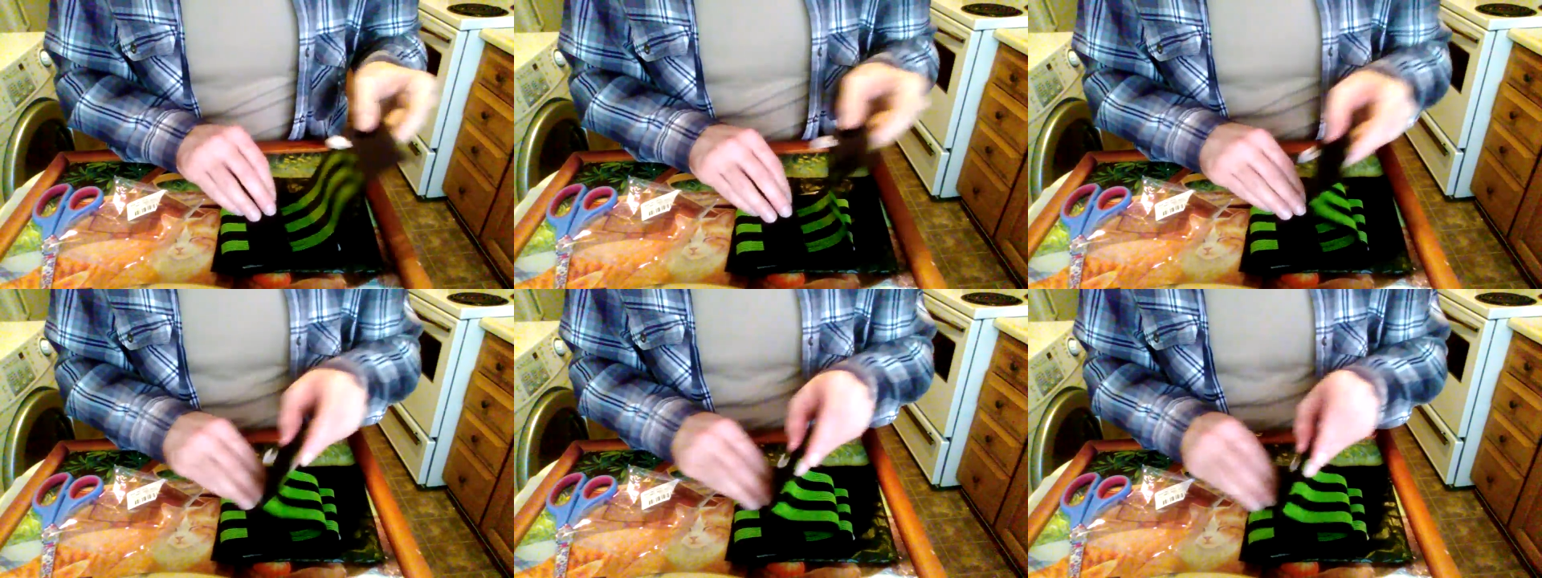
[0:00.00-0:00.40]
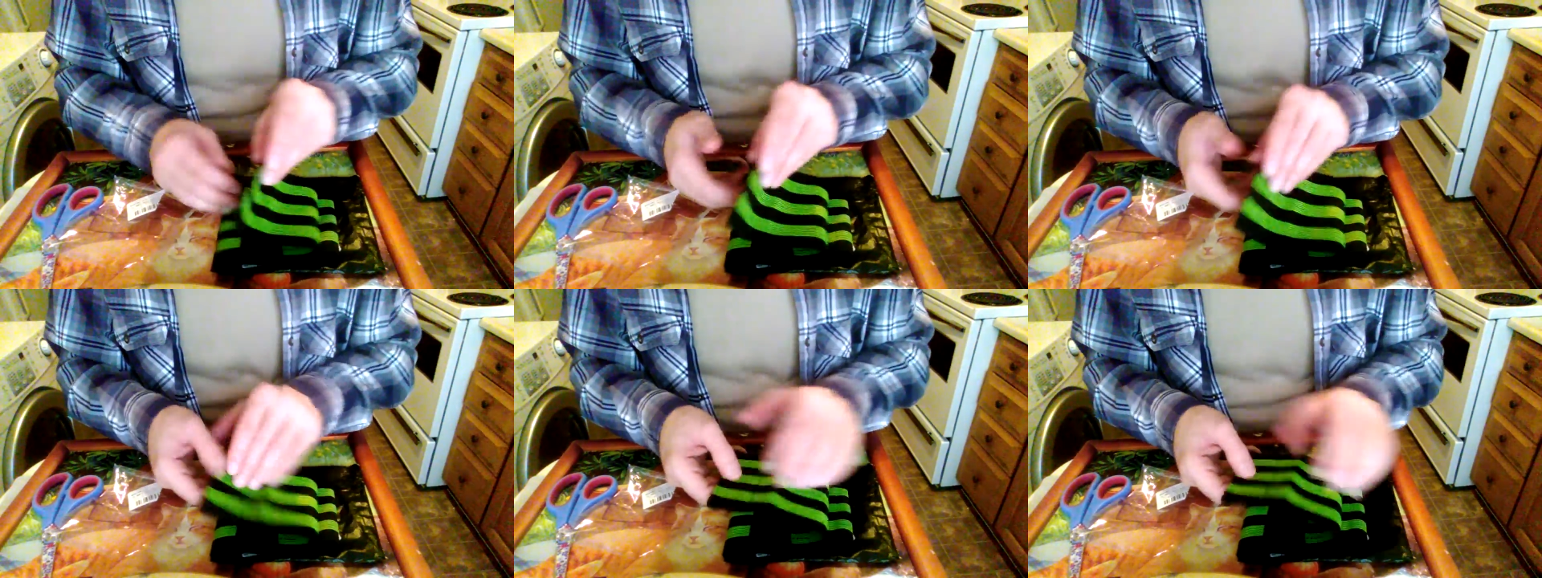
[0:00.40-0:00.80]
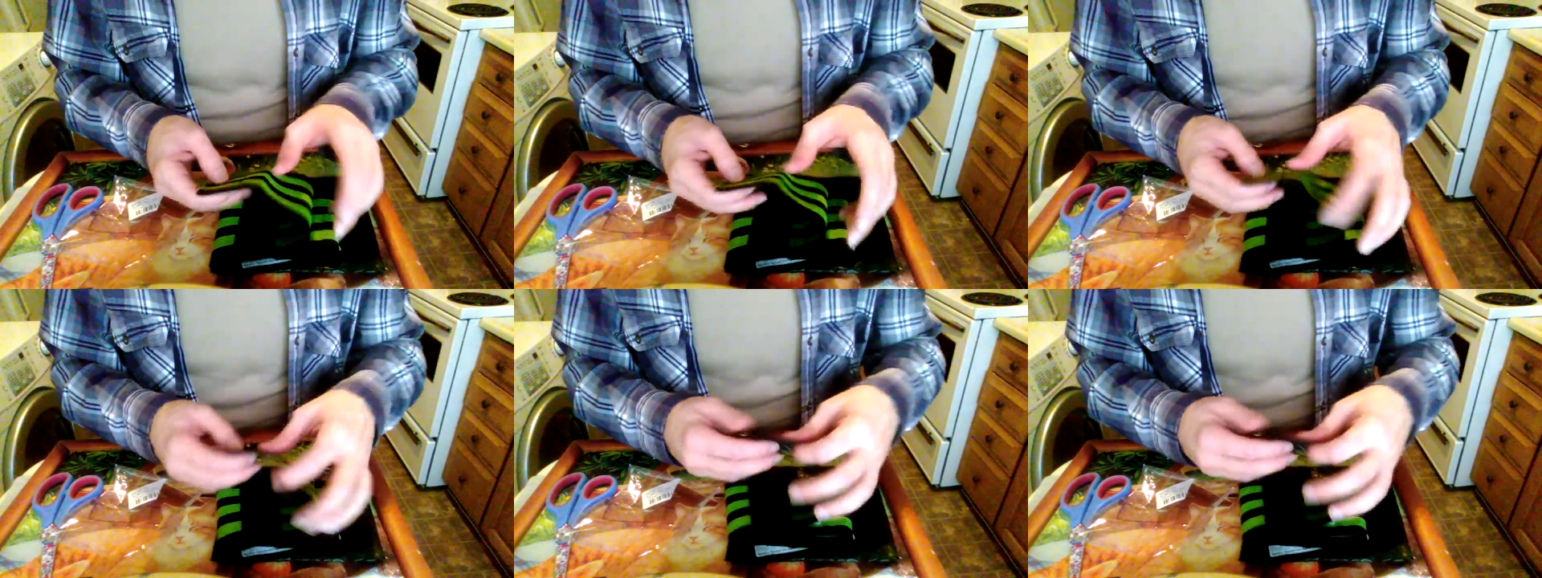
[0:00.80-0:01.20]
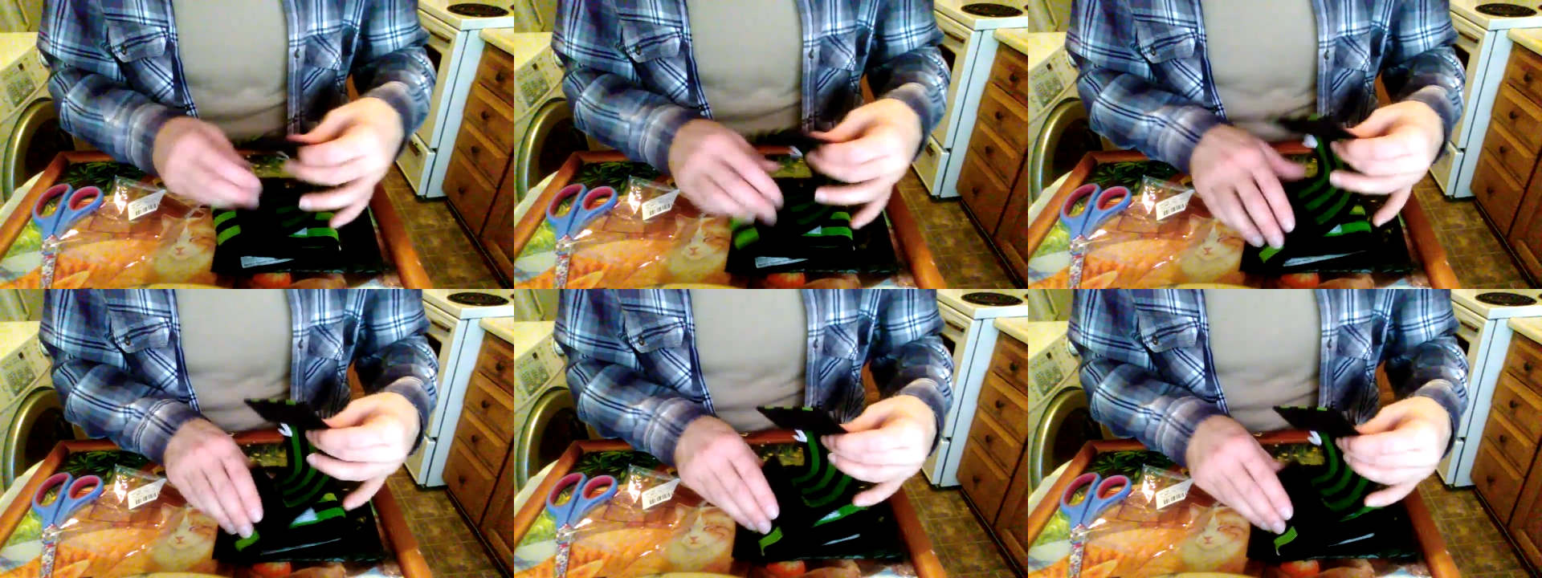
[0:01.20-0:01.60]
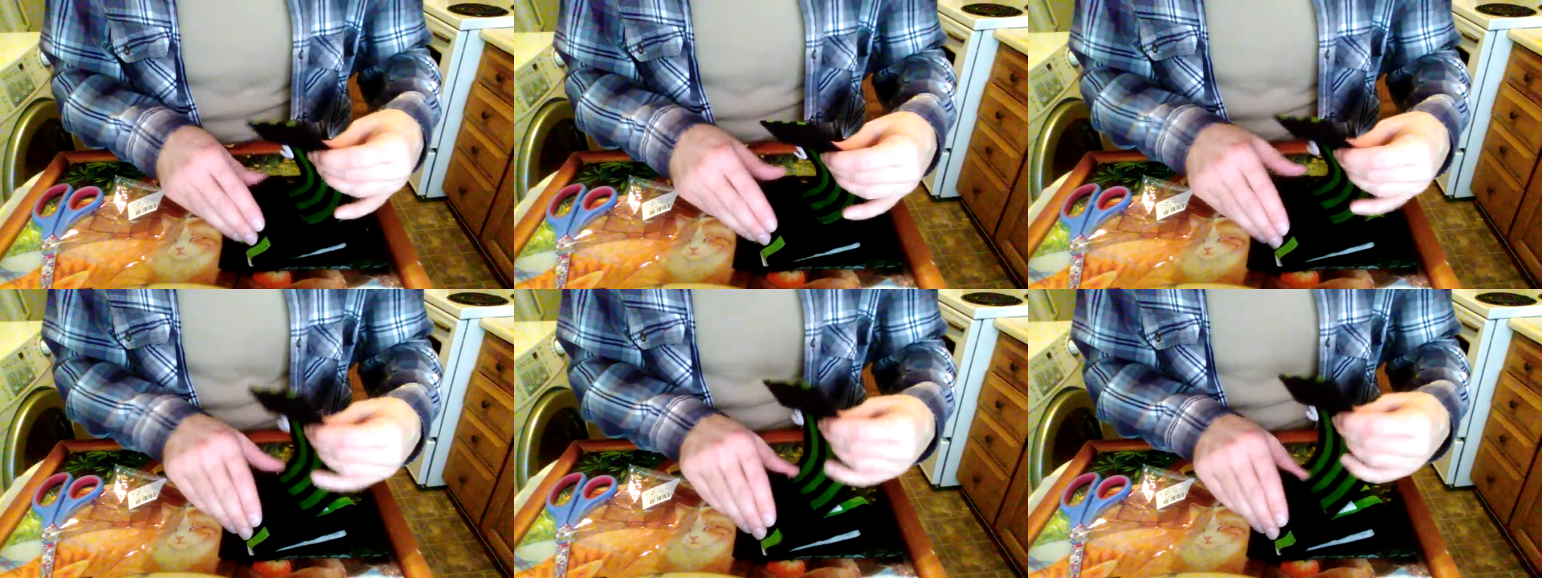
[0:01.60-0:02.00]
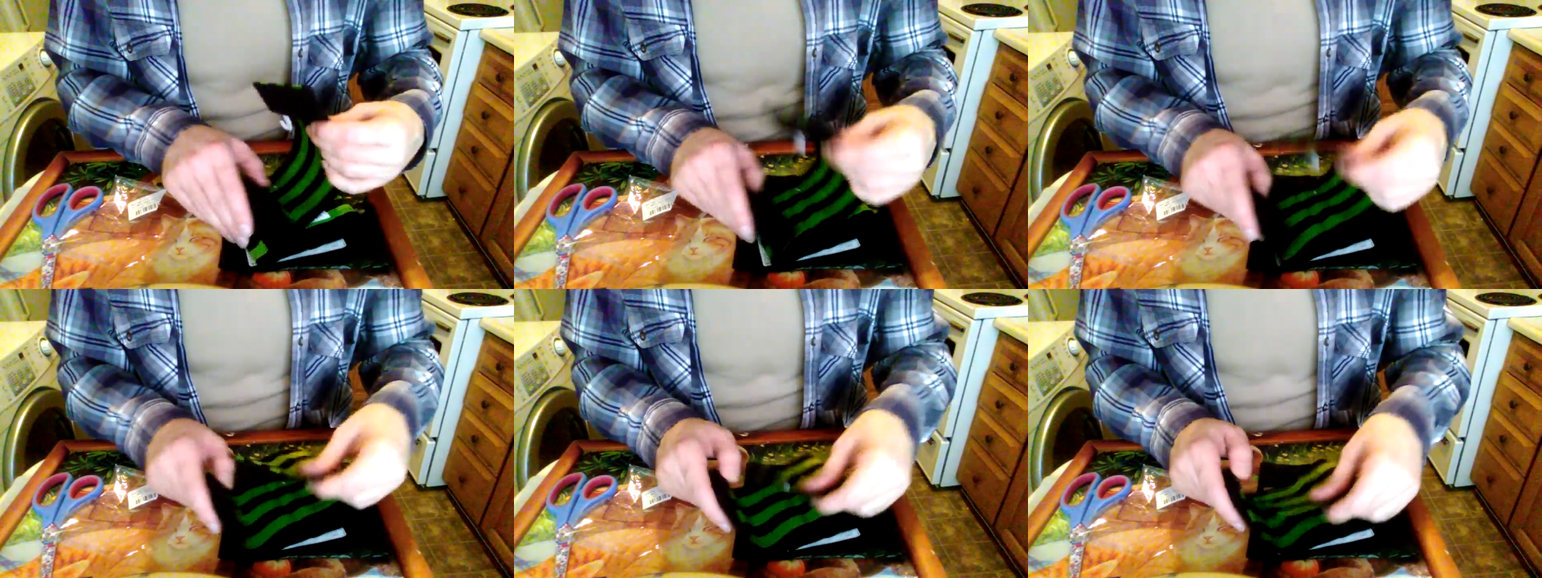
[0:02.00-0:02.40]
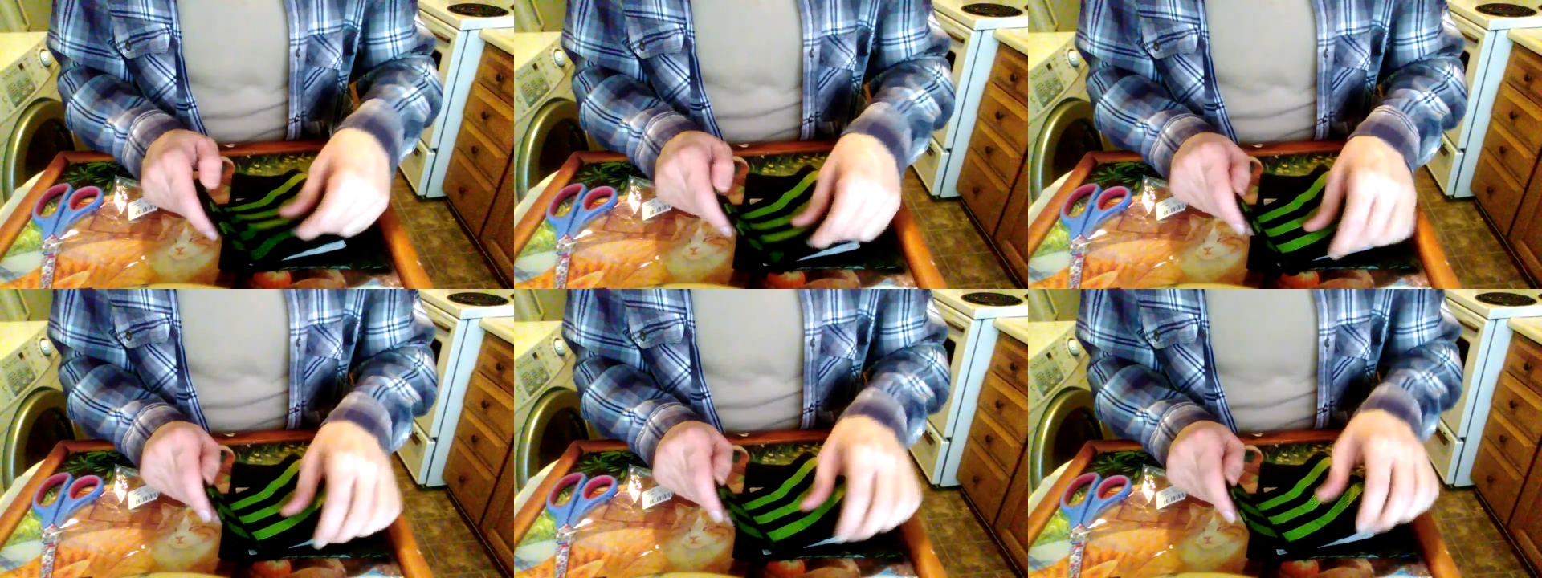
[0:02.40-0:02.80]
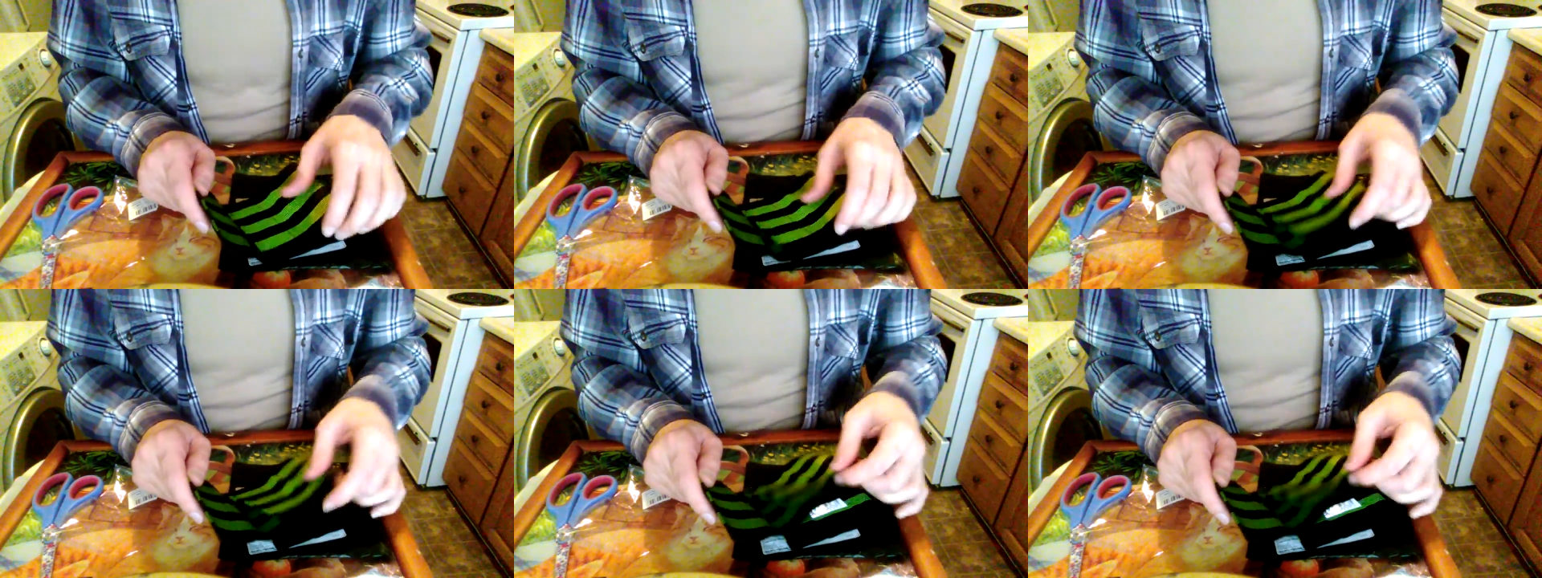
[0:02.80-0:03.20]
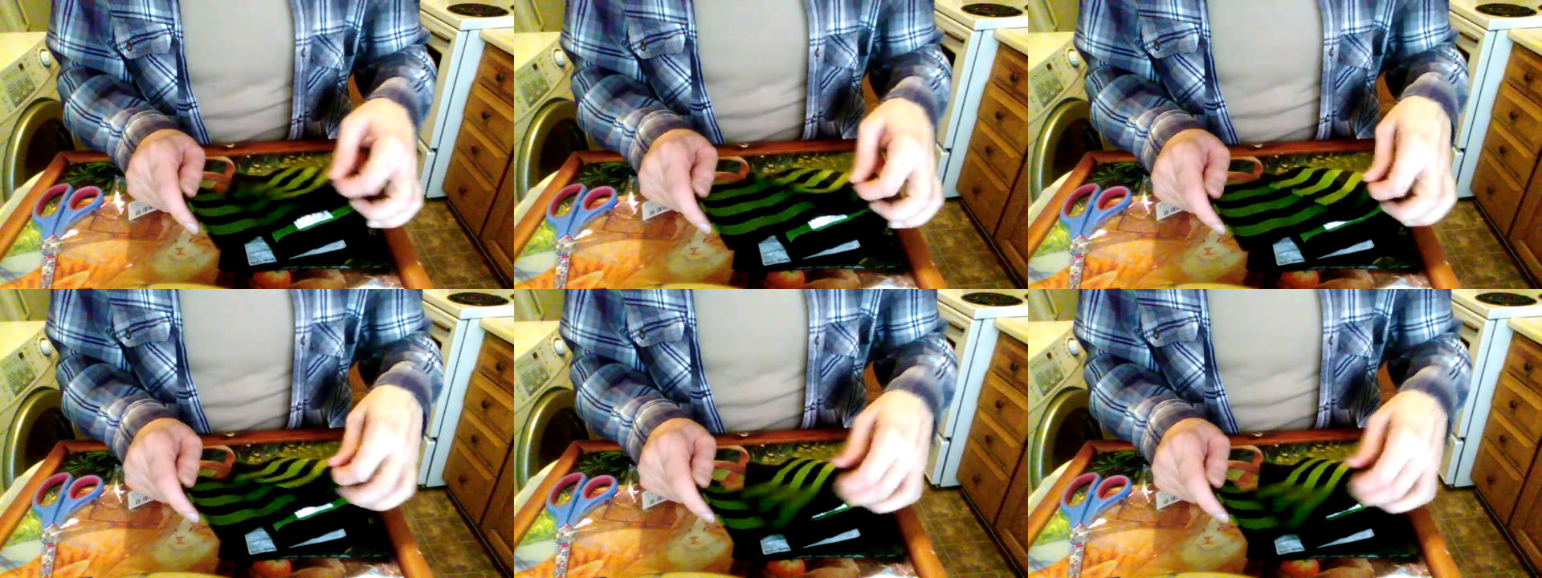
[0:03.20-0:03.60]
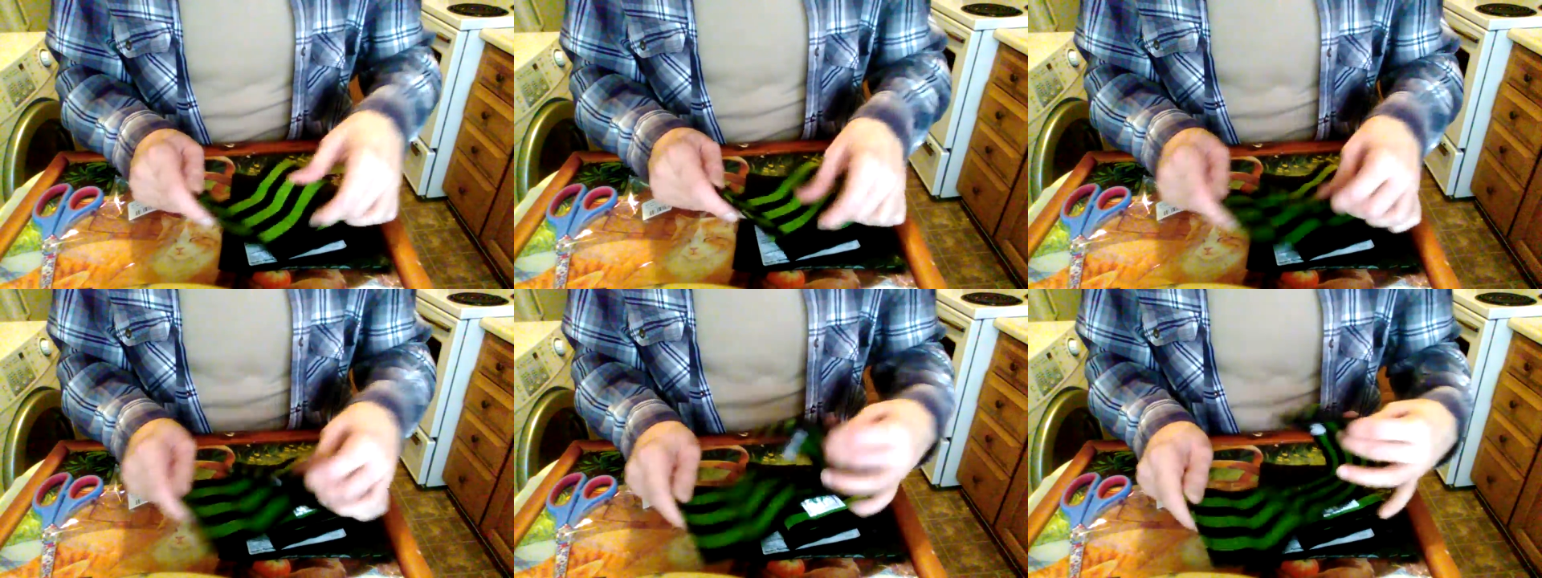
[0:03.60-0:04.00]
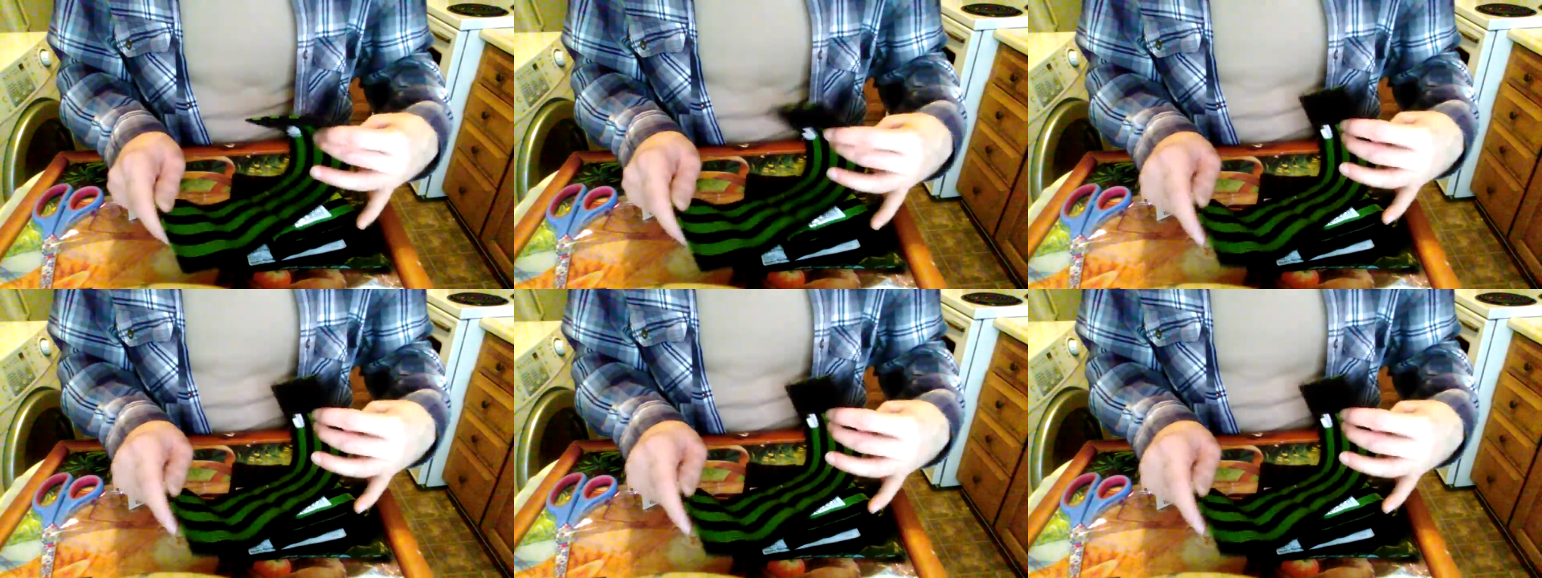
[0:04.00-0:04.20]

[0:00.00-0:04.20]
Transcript: No face is visible, so there are no lips to read.